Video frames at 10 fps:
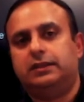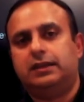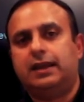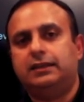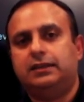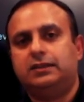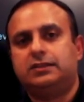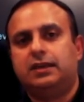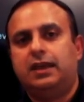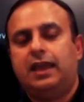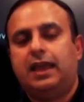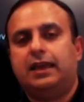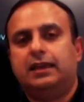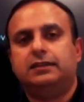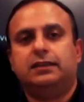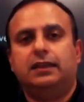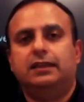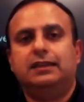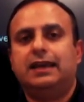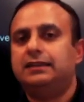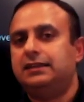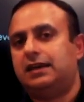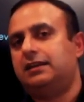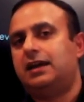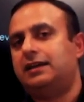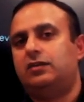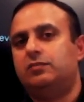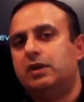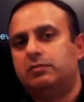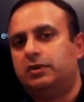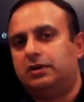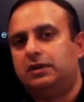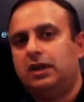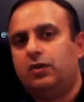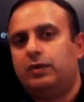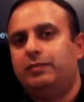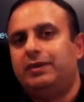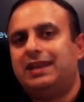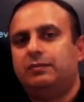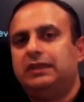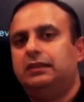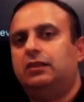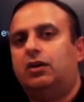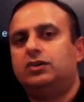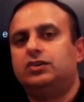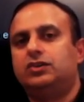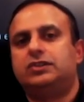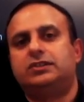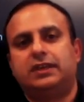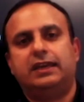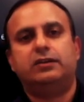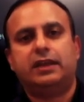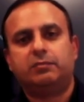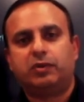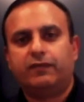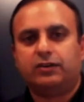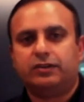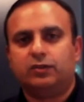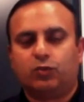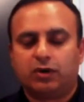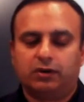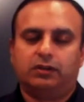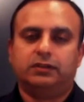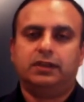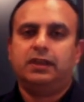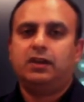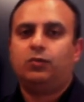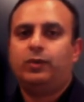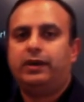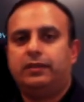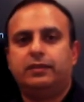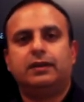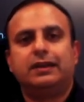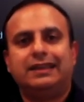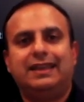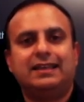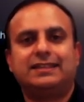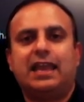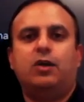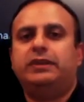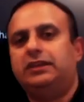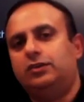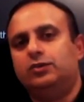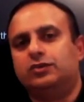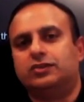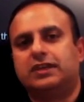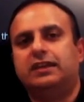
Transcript: in the 90s. And in 1999, I remember, we became the largest internet provider in the world with guess how many users. Can